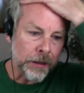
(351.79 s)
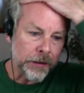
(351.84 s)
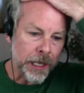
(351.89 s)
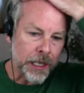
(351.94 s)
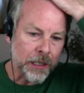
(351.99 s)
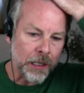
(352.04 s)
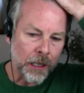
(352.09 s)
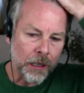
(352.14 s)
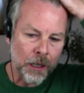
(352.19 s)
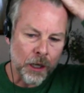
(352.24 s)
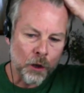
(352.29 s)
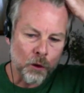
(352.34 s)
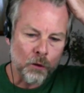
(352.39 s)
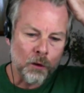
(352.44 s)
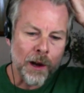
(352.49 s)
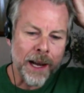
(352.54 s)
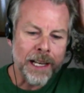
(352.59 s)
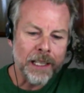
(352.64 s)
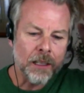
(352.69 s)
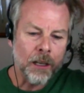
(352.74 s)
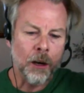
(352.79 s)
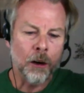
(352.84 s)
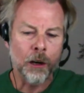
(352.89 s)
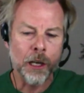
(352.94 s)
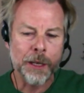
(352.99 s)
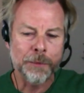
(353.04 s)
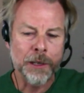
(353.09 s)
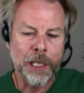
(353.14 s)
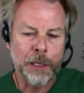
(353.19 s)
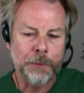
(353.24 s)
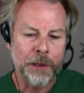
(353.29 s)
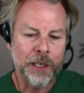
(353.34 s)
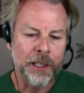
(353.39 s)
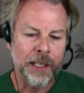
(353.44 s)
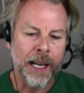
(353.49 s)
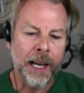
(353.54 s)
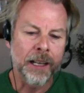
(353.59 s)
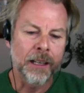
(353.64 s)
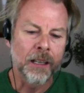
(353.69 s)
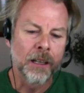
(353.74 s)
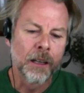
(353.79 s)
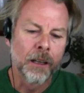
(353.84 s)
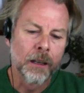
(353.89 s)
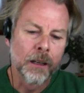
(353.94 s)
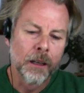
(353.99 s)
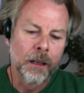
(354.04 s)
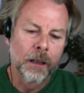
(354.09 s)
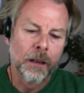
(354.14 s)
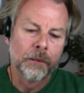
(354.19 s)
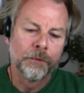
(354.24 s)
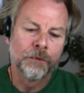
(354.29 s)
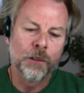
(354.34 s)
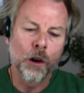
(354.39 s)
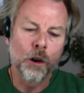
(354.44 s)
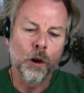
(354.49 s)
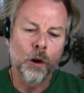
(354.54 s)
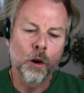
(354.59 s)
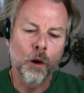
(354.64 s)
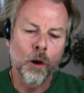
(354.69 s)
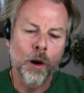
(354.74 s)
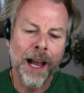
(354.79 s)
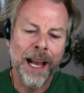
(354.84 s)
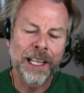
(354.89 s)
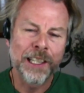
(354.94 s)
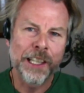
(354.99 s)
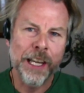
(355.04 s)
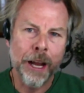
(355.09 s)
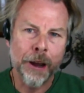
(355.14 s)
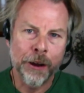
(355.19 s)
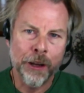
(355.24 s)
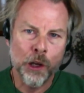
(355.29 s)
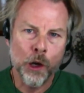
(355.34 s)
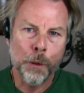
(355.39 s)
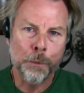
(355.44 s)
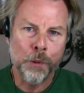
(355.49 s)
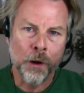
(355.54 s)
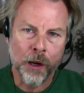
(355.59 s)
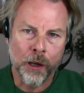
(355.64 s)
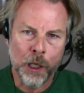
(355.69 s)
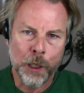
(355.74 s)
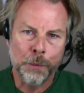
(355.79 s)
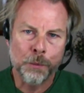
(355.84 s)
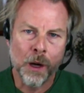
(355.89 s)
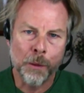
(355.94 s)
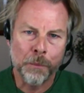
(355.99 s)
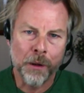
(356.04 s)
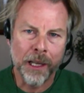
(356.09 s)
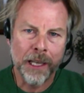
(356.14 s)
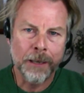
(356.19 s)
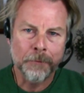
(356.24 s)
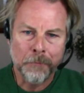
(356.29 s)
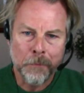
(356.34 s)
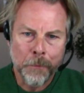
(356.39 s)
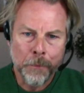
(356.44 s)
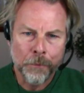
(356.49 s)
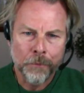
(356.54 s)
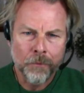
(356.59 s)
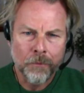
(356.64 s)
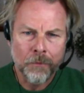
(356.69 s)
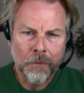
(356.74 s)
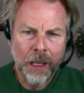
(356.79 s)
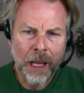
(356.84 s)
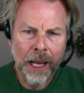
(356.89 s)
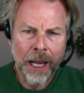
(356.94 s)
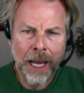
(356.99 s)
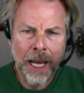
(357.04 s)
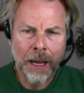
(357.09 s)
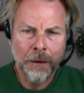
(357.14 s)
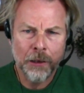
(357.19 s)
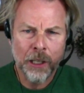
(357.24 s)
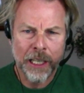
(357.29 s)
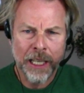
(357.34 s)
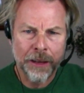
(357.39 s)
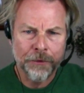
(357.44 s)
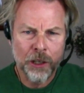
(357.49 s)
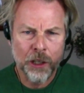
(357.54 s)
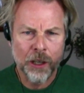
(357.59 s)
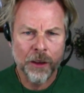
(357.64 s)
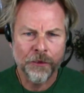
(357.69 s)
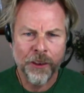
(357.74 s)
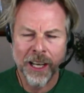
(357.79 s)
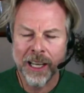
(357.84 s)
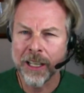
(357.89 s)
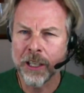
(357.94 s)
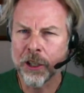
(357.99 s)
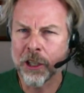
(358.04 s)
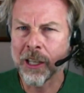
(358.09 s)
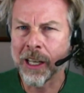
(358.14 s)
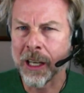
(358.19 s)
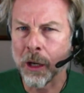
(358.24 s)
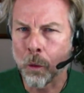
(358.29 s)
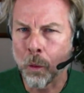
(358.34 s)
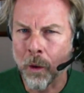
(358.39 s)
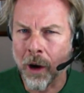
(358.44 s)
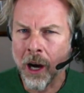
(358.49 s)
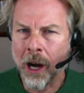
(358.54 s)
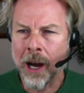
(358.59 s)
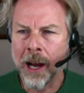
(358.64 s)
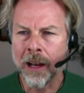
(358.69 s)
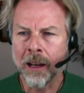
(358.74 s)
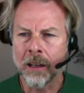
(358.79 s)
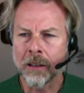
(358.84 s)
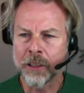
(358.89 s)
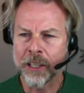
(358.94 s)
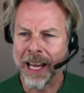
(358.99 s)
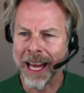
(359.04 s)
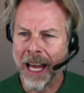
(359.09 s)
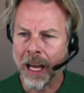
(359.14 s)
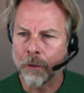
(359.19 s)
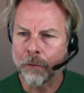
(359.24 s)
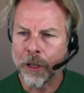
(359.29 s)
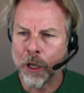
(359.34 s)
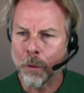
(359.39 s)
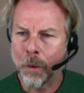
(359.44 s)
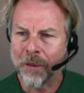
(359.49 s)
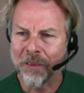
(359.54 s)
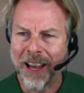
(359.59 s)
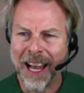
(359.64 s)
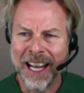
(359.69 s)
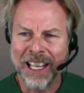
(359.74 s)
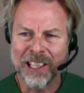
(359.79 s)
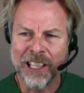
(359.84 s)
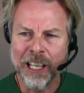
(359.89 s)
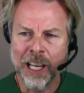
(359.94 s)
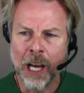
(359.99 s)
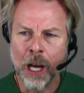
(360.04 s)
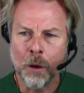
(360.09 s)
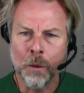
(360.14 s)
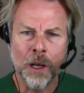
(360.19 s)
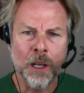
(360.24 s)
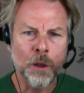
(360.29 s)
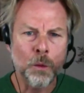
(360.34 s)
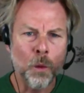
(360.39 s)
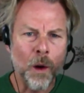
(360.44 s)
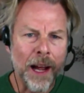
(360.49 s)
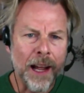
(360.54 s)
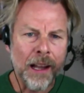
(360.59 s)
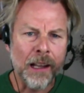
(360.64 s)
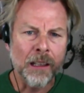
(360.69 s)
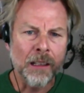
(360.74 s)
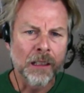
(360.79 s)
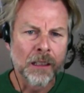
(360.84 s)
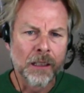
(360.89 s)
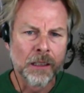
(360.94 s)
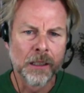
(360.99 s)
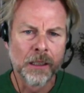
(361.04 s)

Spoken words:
There's a great argument to be said for SEOing your products properly. I'm going to give you something in just a little while to help you with SEO as well.